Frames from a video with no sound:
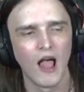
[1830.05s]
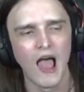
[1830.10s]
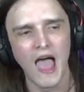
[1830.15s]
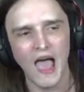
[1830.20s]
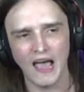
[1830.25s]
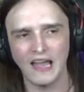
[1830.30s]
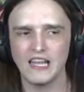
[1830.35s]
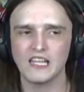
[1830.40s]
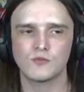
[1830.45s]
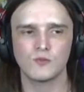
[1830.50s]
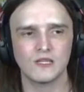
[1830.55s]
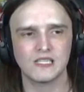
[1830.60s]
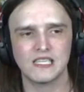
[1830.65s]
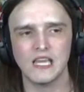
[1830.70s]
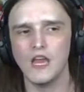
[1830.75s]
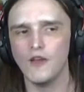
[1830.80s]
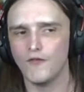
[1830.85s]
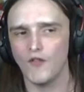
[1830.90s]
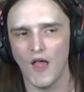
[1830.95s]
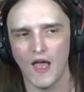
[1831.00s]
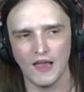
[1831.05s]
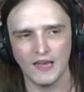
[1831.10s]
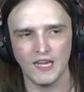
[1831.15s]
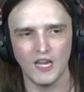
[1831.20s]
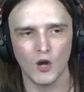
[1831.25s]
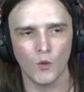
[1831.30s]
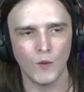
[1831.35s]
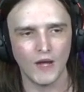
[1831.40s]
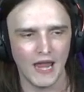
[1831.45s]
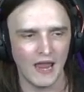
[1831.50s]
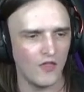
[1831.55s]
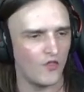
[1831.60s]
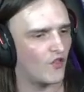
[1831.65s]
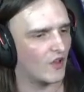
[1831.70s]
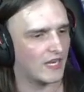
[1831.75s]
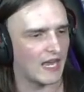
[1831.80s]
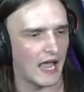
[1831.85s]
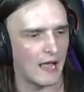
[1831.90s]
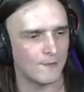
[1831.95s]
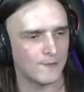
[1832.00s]
And as we stay flying here, we hit the
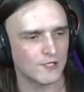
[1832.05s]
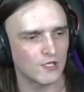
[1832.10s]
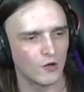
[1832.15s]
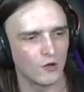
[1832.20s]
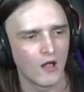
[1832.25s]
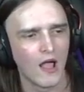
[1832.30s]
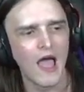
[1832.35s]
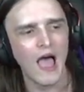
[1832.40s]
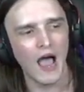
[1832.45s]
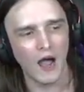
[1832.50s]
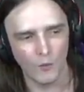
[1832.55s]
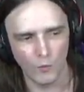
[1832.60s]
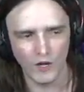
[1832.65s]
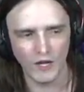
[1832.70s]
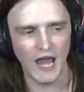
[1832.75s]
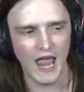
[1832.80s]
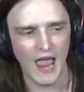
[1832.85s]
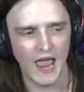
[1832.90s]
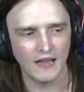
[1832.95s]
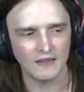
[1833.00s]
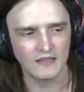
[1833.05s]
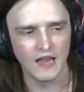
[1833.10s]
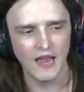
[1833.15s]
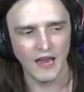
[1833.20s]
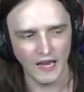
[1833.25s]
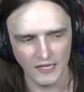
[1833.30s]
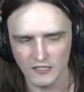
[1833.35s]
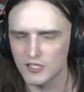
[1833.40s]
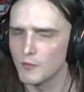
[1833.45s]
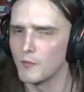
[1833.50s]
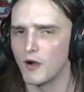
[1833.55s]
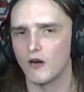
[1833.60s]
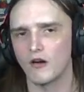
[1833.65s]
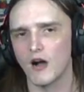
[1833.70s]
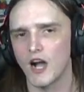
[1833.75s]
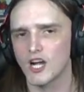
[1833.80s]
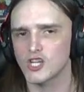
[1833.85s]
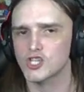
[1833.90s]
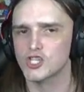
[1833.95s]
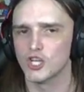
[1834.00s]
capsule and we head into
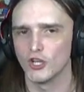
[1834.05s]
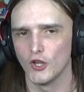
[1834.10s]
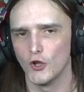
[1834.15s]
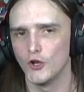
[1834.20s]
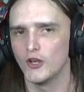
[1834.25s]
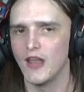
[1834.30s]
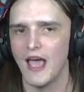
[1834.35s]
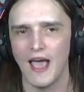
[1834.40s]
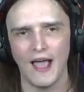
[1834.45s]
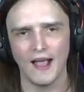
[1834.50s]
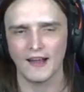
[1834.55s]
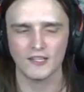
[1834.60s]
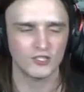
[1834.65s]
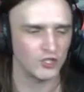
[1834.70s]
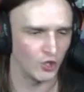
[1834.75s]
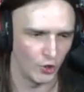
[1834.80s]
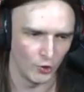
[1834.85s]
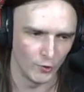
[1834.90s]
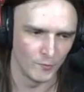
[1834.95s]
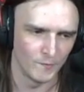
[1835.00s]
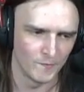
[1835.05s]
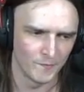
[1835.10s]
Mirage Saloon Act 2.